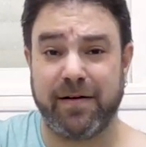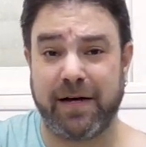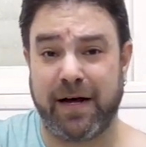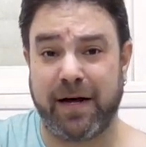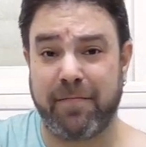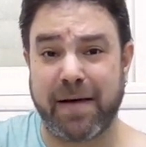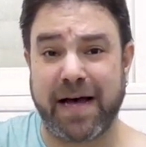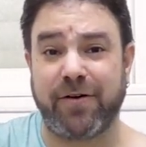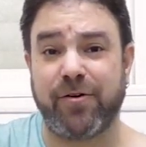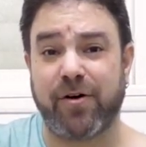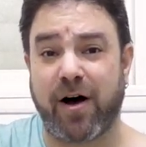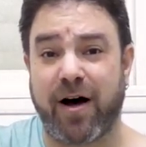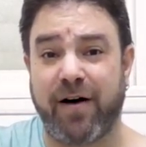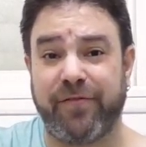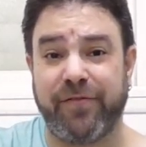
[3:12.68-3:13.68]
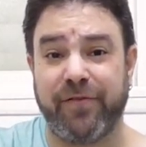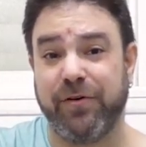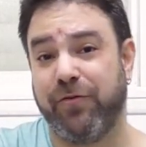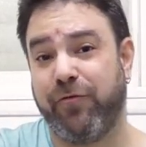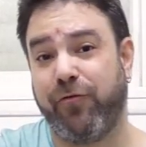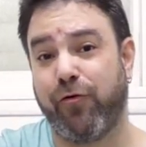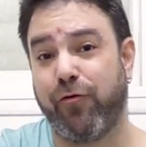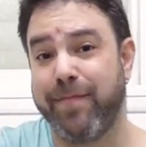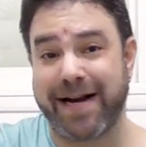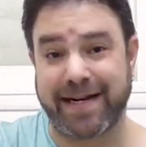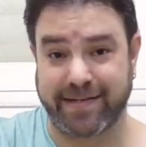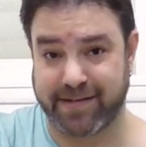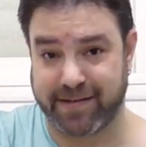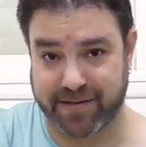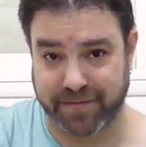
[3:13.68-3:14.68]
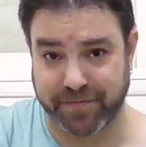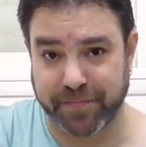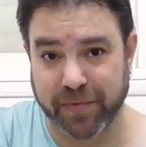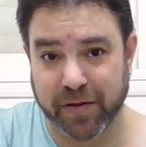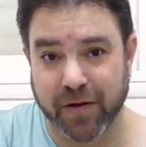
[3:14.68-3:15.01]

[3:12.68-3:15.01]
matter of chromaticism.